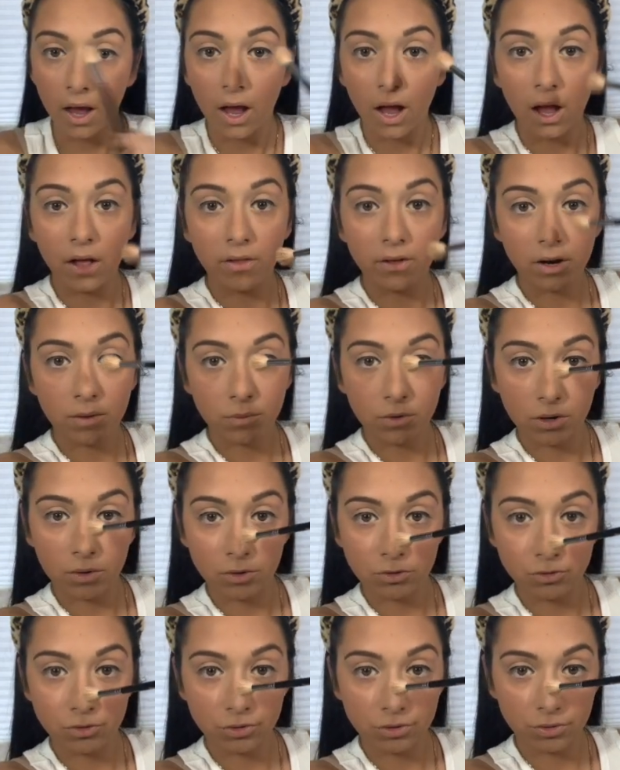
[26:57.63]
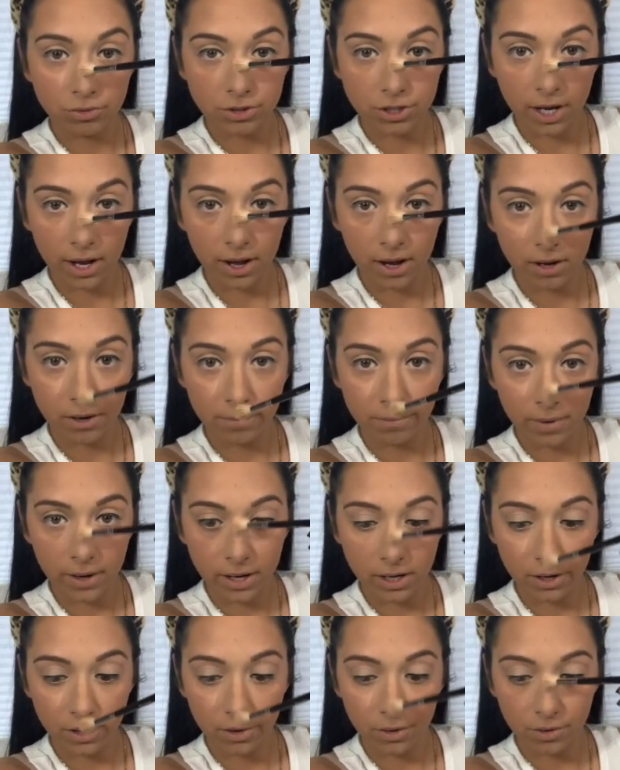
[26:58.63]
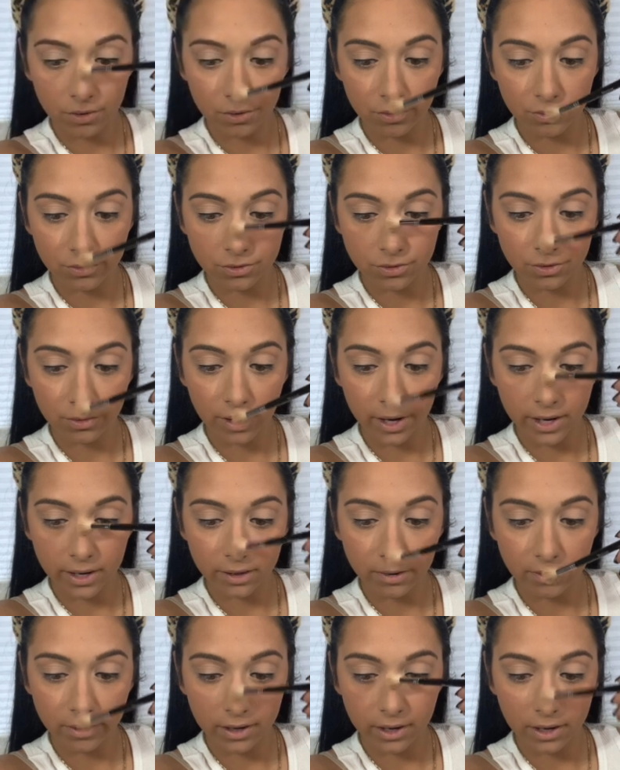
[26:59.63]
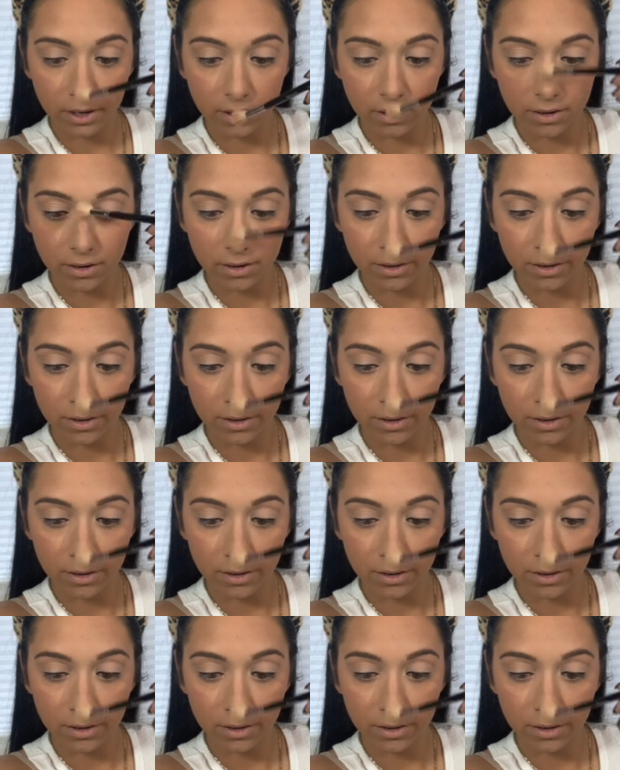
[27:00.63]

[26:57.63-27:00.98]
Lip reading: And then I'm going to go down my nose lightly.